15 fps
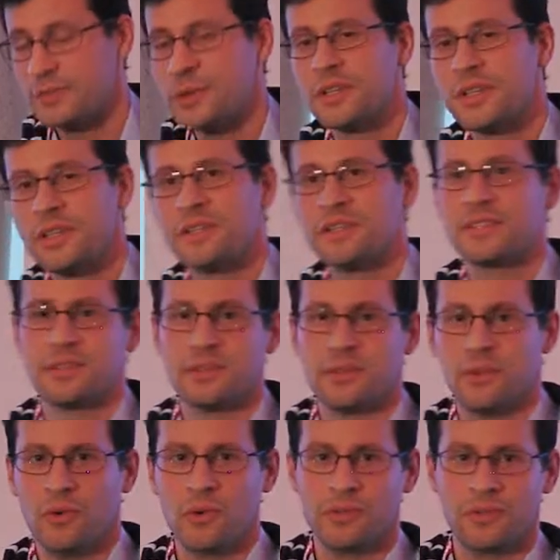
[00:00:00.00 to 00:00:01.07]
one is
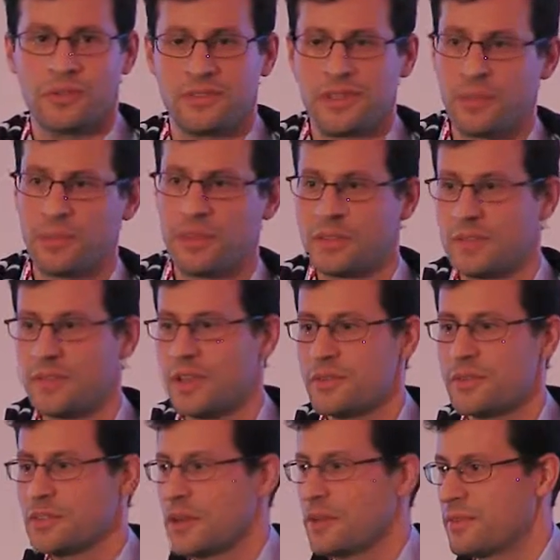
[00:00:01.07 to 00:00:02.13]
also something
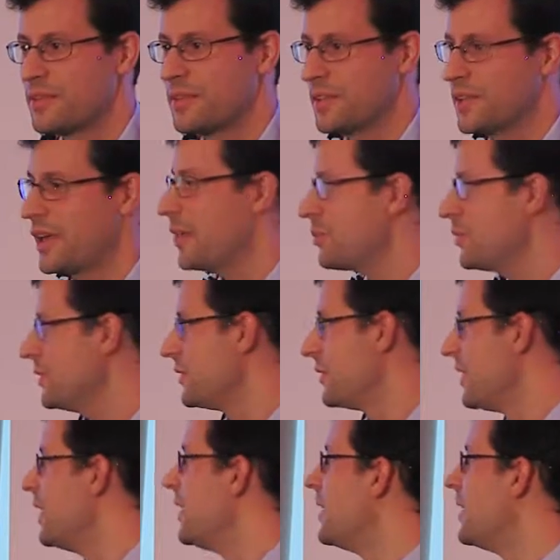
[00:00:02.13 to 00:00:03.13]
which I've seen happen.